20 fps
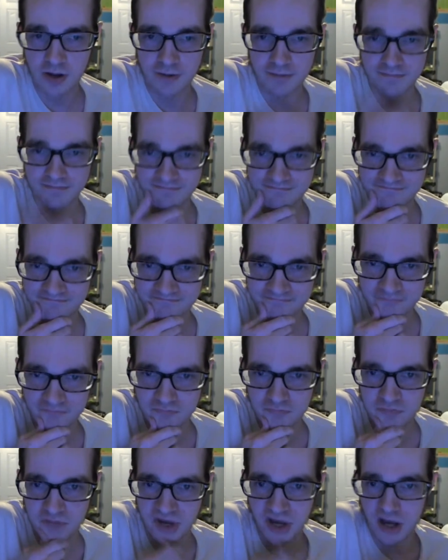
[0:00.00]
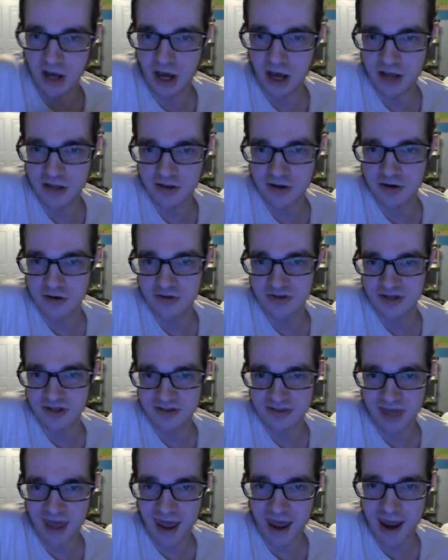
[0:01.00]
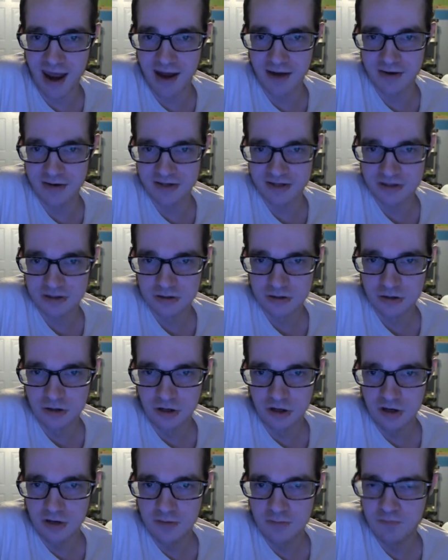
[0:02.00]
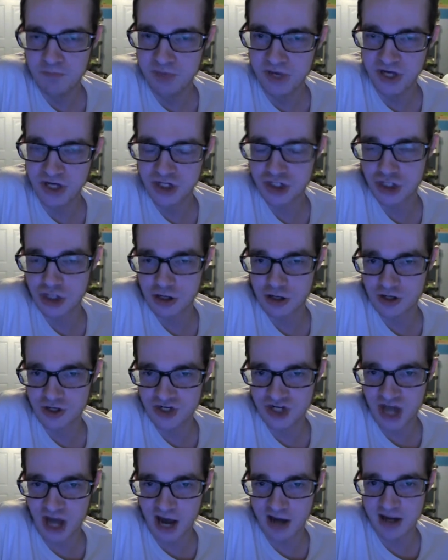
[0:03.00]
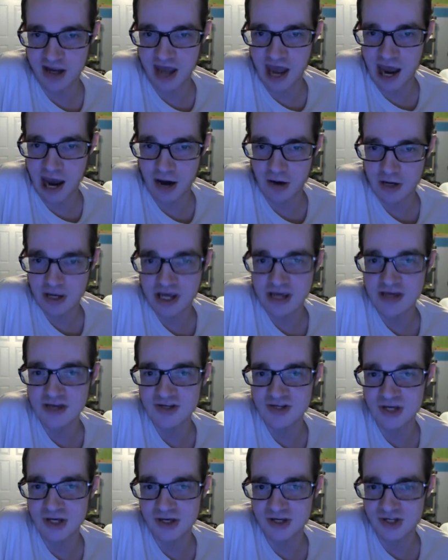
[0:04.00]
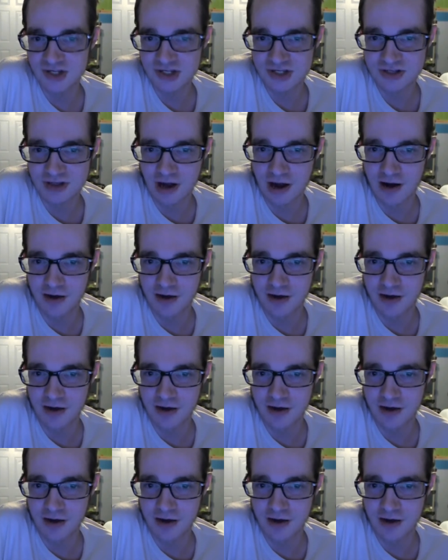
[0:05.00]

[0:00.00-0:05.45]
But other than that, be sure and check out Easy's